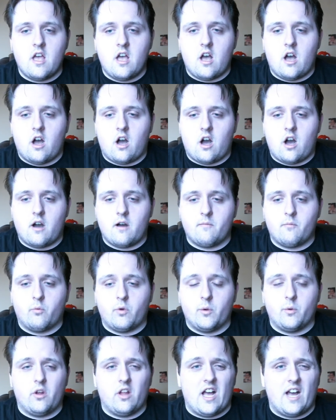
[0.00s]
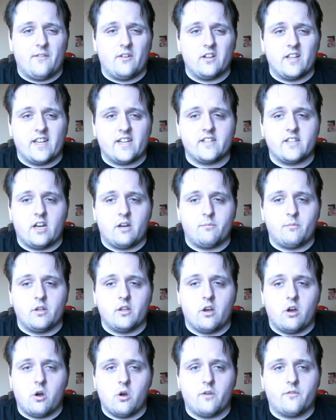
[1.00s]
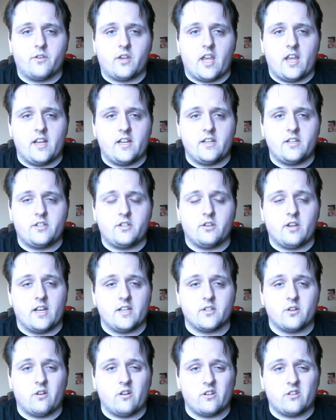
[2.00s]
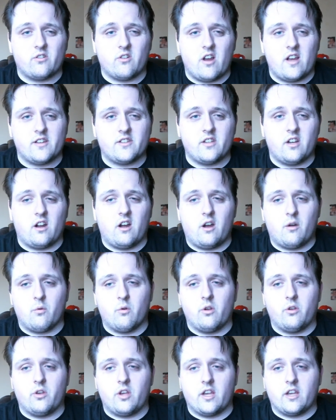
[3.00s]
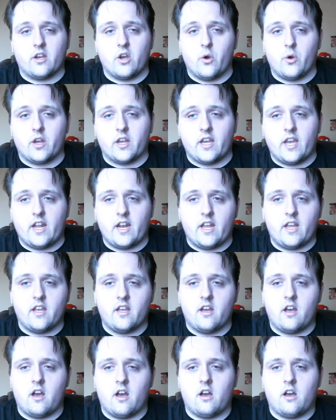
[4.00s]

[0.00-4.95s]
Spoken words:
We will have a link down below in case you guys are interested on, or you can go and get it.